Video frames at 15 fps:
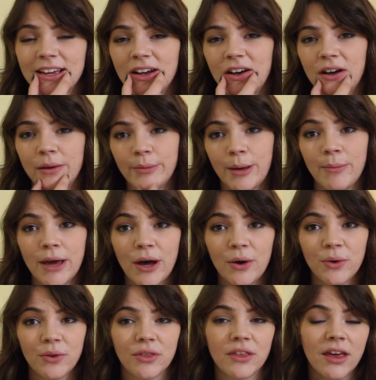on my
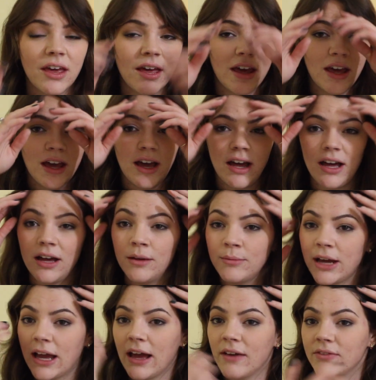mouth.
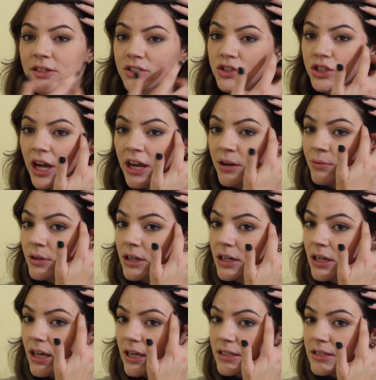I have this giant
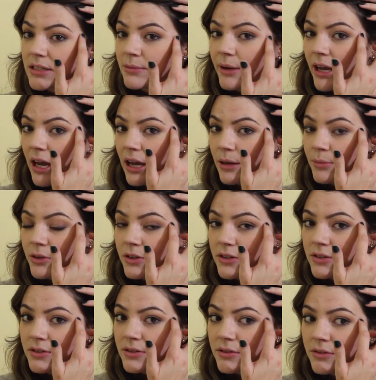one next to my
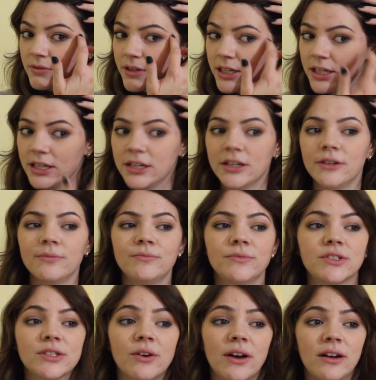eyeball right here,
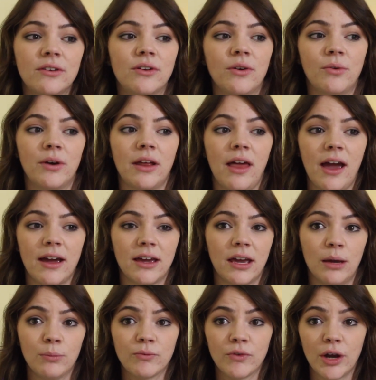so I don't know where that
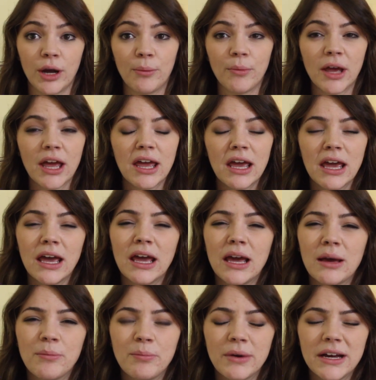came from.
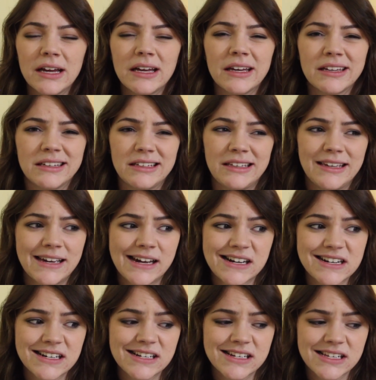But
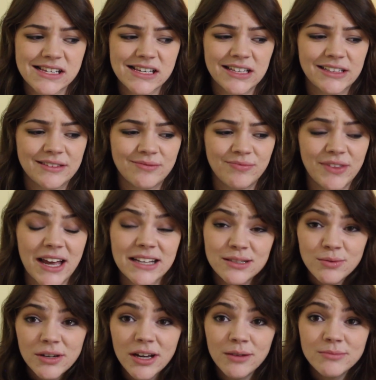yeah,
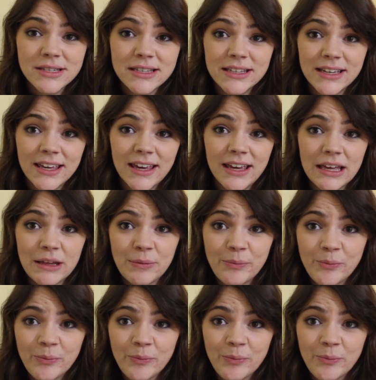that's what comes in the kit.